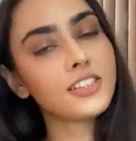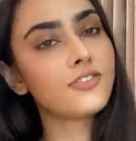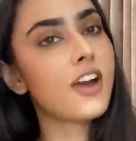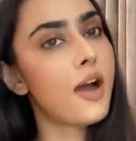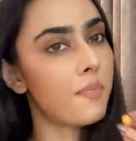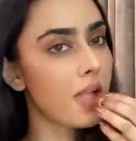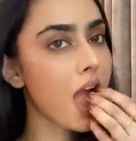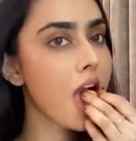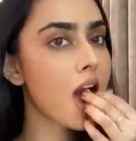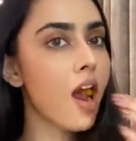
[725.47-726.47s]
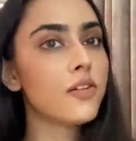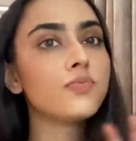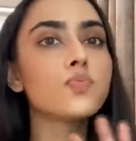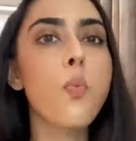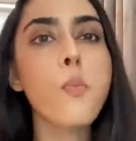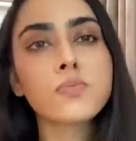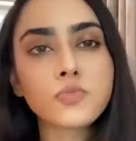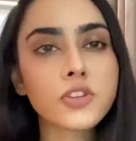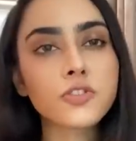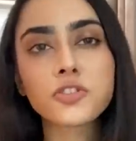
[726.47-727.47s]
Fab. You
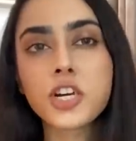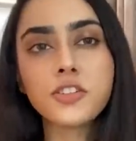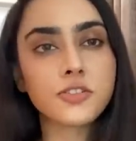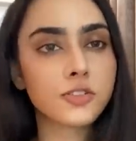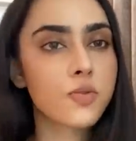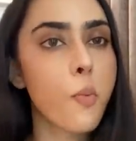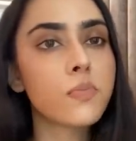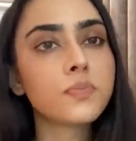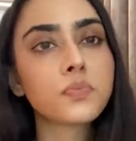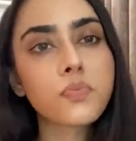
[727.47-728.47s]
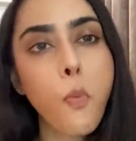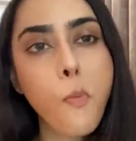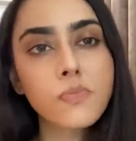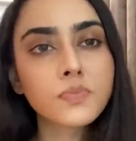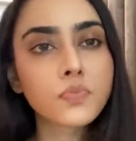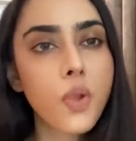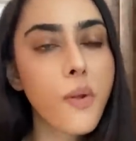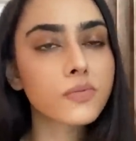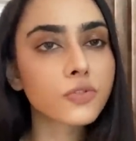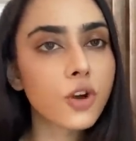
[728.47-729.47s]
need to try this.
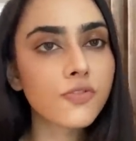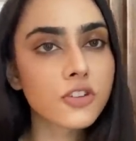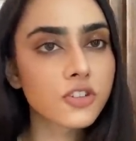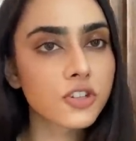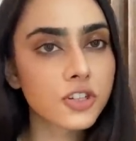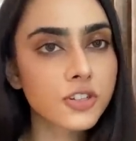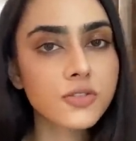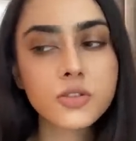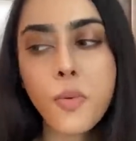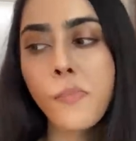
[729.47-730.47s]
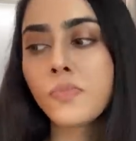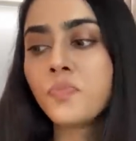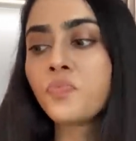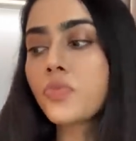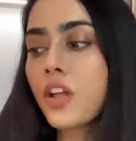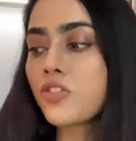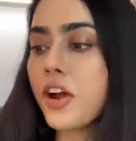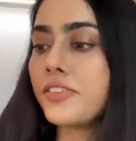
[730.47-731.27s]
Non-vegetarians, try